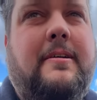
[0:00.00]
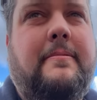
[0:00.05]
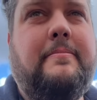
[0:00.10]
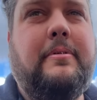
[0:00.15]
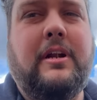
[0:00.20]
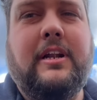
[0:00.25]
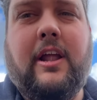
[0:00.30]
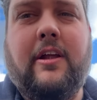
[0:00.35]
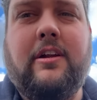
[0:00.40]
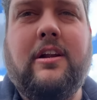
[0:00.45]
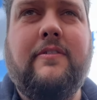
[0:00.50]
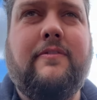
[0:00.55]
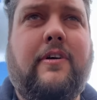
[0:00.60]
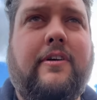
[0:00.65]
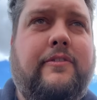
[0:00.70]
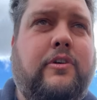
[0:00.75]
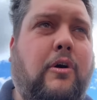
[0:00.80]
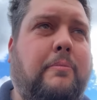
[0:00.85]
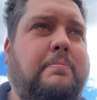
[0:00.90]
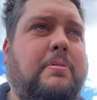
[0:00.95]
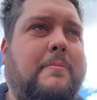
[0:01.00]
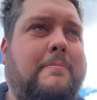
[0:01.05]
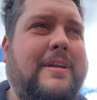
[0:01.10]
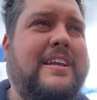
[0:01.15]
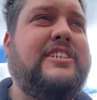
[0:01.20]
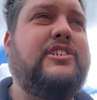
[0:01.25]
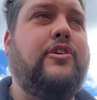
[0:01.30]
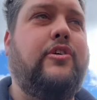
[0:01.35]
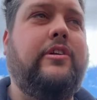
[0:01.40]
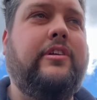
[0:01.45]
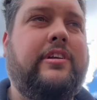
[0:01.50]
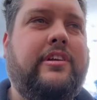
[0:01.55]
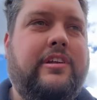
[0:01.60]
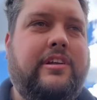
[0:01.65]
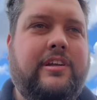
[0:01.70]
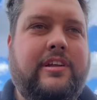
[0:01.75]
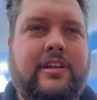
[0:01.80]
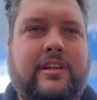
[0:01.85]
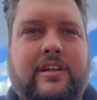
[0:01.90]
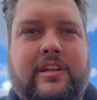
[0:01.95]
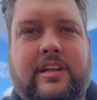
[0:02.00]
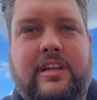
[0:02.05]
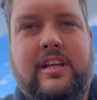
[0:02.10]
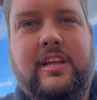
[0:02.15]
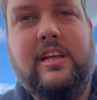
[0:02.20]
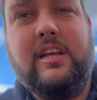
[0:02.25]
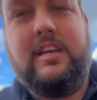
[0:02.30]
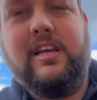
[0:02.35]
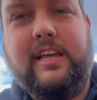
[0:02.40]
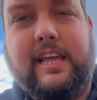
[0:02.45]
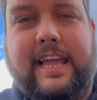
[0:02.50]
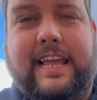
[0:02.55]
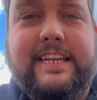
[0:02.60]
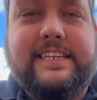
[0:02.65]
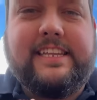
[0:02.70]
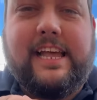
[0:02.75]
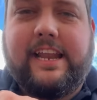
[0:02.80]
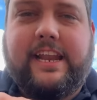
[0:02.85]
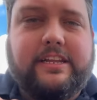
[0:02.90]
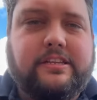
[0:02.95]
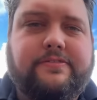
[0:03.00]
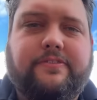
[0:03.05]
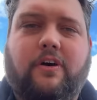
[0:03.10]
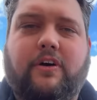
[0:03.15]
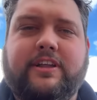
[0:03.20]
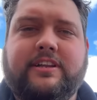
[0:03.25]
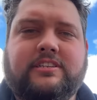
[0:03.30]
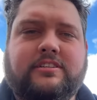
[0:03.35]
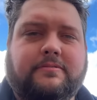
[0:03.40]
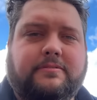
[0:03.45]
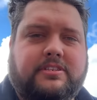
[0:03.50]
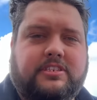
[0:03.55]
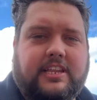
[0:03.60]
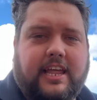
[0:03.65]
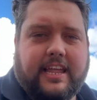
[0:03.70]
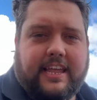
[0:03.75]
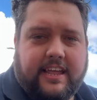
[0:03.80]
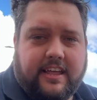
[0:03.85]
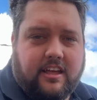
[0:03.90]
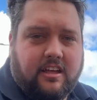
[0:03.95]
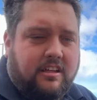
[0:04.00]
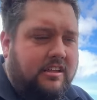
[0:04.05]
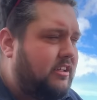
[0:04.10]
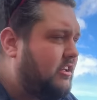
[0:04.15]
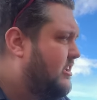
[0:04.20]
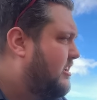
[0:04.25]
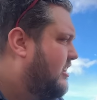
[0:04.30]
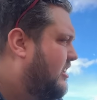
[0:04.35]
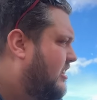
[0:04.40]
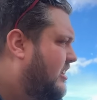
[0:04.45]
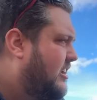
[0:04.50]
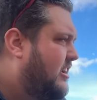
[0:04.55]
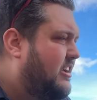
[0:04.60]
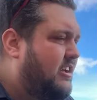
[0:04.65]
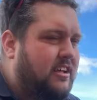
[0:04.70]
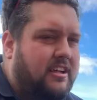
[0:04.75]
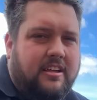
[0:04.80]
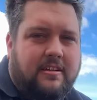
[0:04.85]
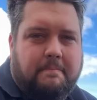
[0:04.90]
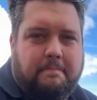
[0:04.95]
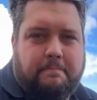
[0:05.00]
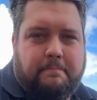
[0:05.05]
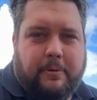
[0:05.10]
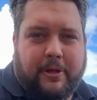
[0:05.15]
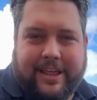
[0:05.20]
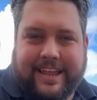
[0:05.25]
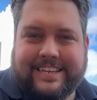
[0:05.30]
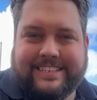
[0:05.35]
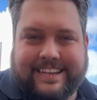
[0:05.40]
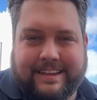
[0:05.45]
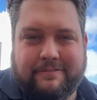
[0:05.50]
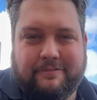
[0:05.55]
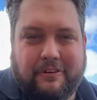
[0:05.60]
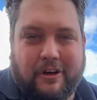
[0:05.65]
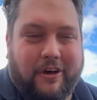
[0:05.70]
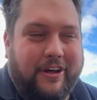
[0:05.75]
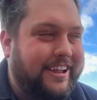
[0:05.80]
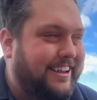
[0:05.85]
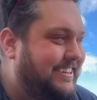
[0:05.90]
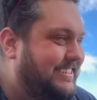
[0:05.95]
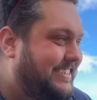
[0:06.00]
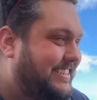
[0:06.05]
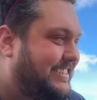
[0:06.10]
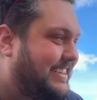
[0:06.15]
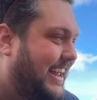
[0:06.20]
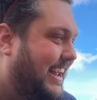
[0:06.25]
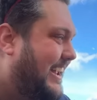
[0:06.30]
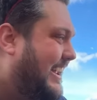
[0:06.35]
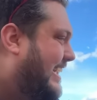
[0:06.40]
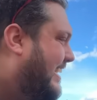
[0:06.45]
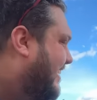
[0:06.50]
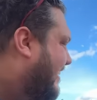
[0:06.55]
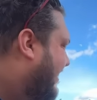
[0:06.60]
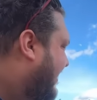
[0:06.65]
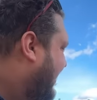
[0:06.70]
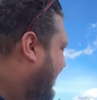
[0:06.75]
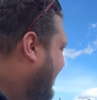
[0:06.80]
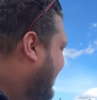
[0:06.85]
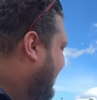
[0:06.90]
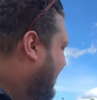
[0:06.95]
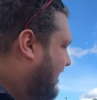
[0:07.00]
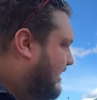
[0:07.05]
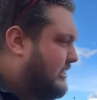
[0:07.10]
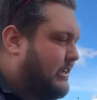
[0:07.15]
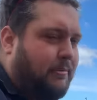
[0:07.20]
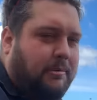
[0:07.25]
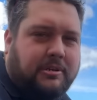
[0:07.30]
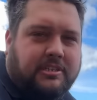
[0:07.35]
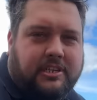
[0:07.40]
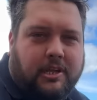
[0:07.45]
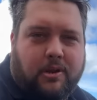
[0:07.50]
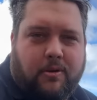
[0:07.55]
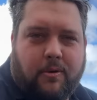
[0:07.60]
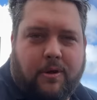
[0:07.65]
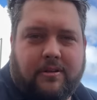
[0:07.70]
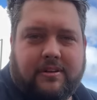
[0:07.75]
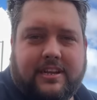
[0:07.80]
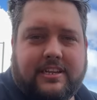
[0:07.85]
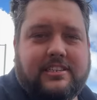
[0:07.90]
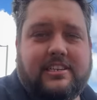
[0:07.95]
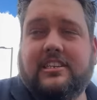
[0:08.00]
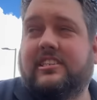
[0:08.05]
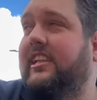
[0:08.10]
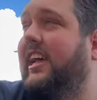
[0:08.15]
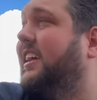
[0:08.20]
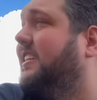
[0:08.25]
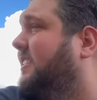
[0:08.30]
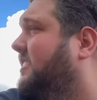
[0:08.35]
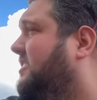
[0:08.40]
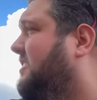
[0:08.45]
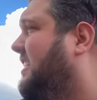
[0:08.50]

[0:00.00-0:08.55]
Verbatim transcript: but I don't know if I've got permission. He said it's fine to stay here, but is it fine to stay here? Someone's going to own this estate. There's